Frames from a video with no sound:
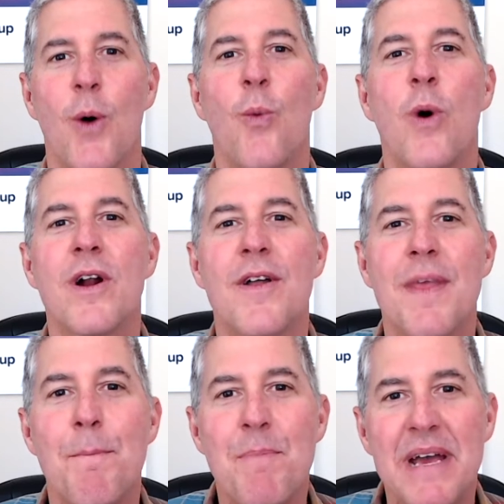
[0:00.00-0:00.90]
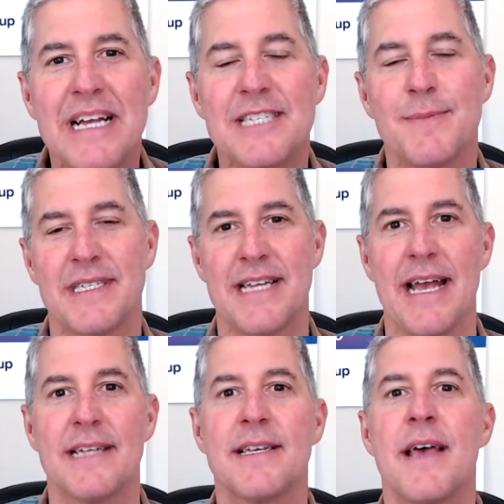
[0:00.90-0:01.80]
What are the biggest
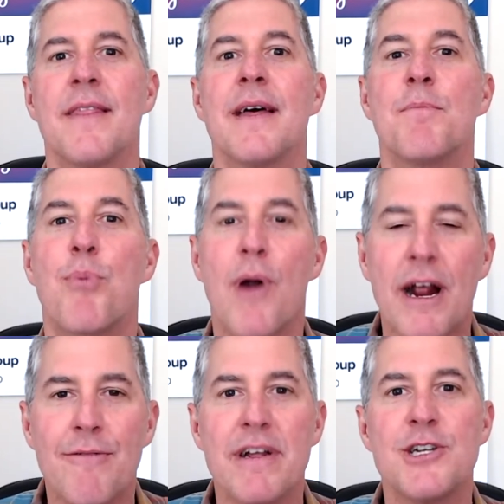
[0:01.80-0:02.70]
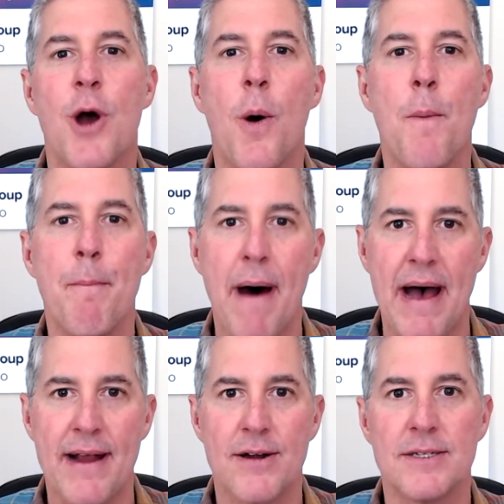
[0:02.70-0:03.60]
mistakes that Breckenridge home
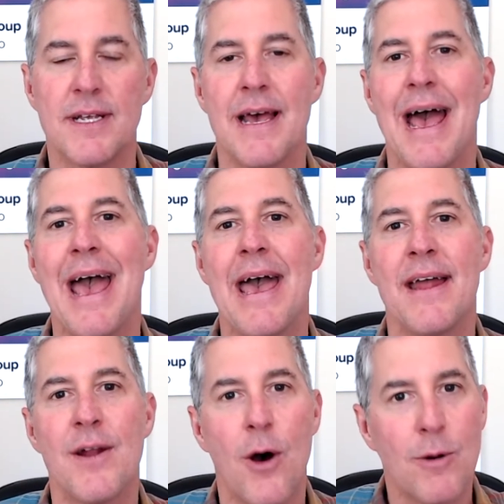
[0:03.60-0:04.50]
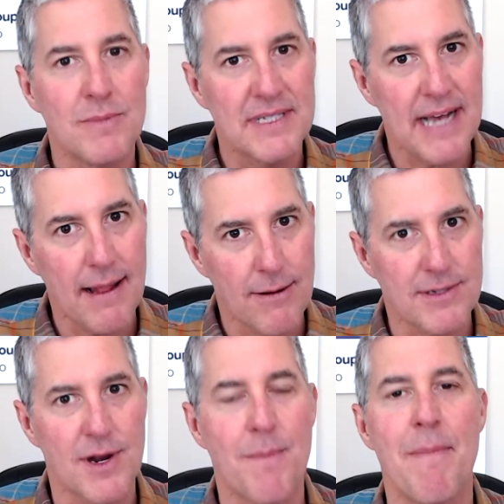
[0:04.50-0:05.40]
buyers and home
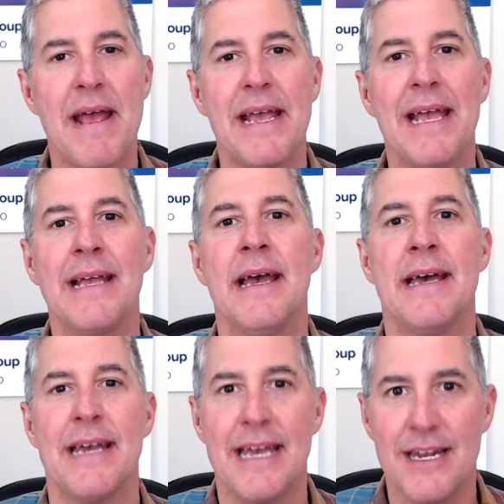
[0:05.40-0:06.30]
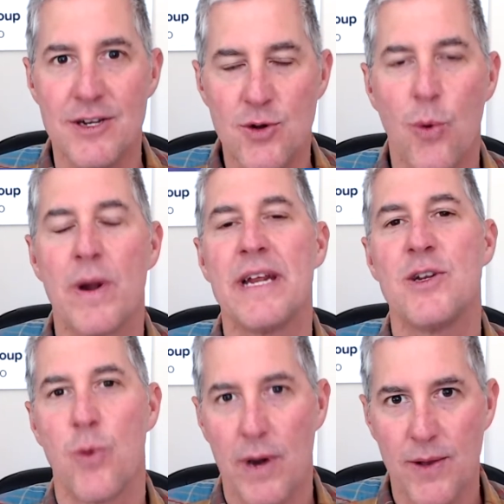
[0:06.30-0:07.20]
sellers are making in
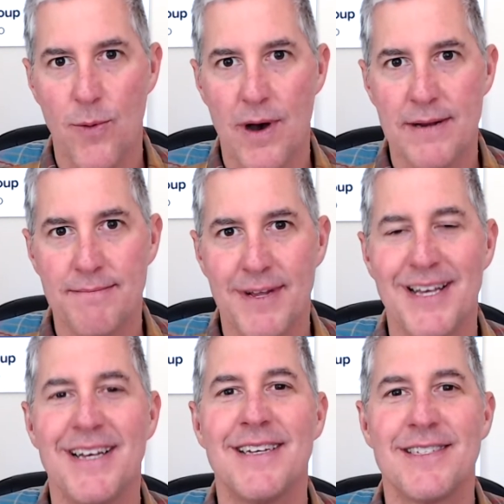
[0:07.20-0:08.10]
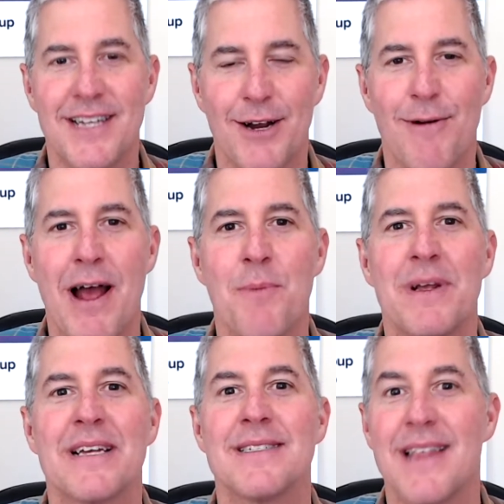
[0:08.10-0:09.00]
2021? Stick around
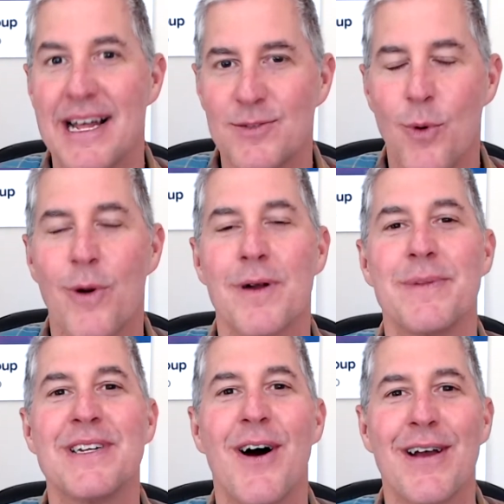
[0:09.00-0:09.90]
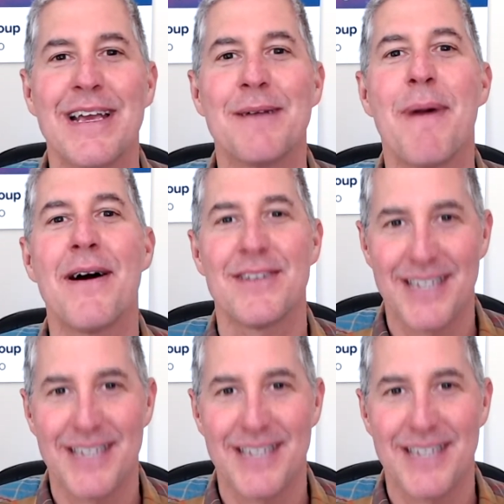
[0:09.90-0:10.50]
because that's what we're going to be talking about